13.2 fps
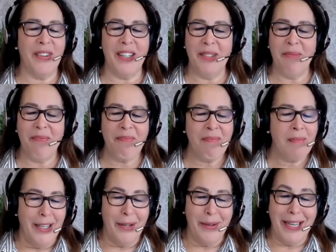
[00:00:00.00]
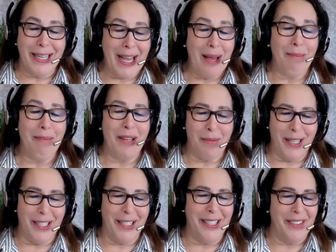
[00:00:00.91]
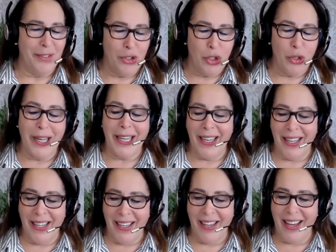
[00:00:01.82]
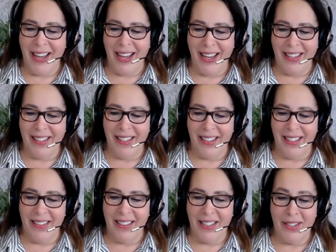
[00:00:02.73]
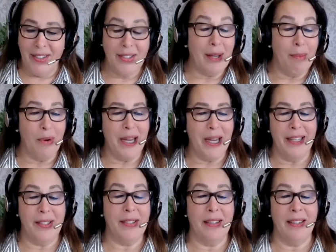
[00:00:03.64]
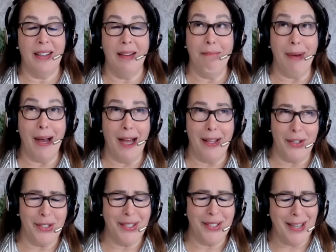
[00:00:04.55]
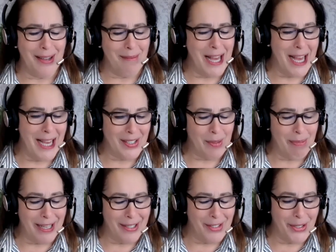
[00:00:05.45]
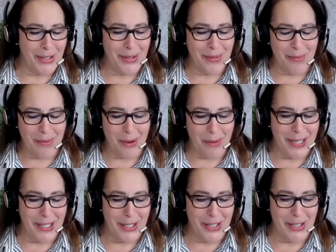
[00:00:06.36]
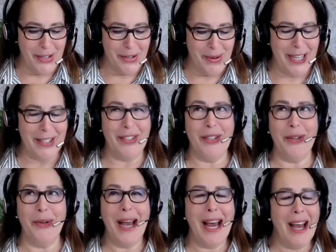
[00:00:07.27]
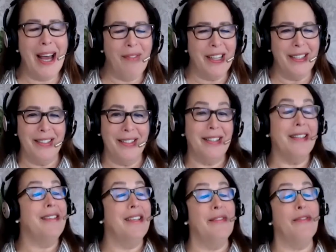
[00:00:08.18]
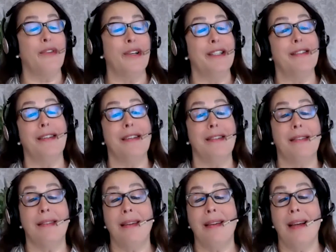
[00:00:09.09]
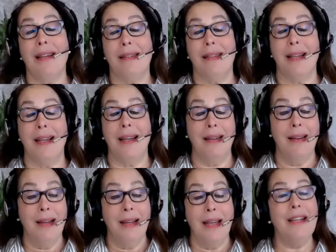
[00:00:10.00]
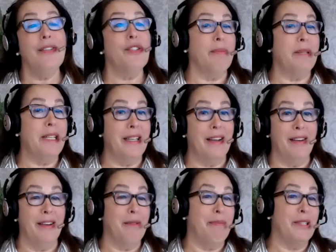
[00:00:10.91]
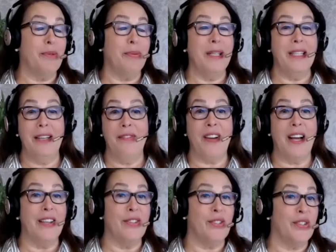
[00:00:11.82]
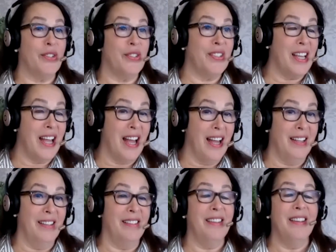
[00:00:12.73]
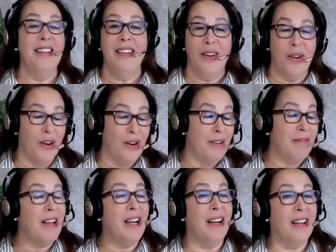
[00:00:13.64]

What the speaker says: of it can be really tricky and in some ways bothersome aspect to what we do. And so having Cindy, for instance, as the intermediary between the advisors and our